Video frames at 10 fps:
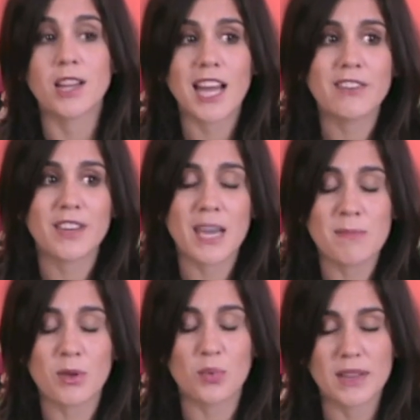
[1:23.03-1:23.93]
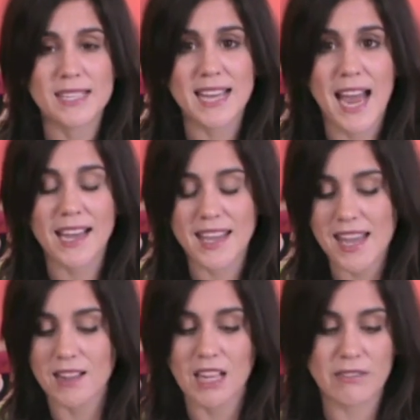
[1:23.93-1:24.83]
a lot of it can be really
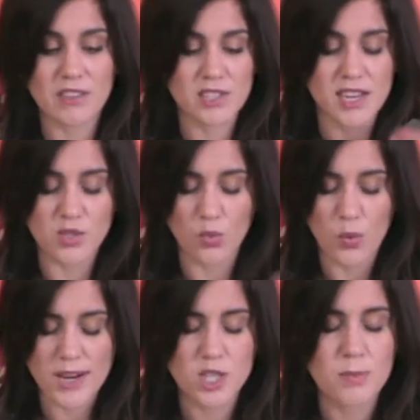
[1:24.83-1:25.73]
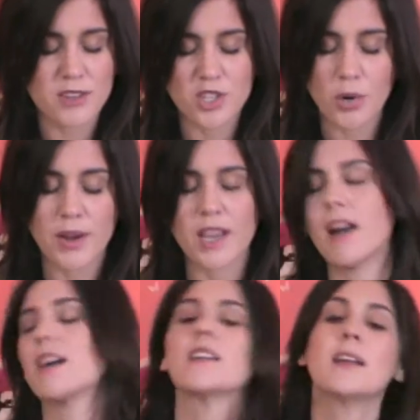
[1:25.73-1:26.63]
tacky, a lot of it just has way too much going
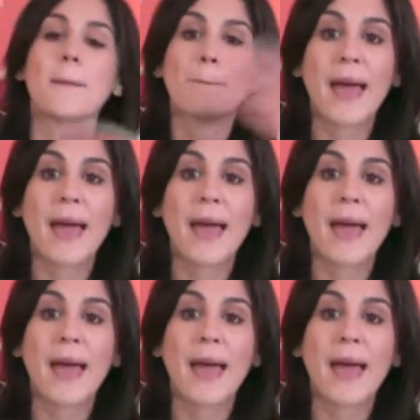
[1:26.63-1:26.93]
on.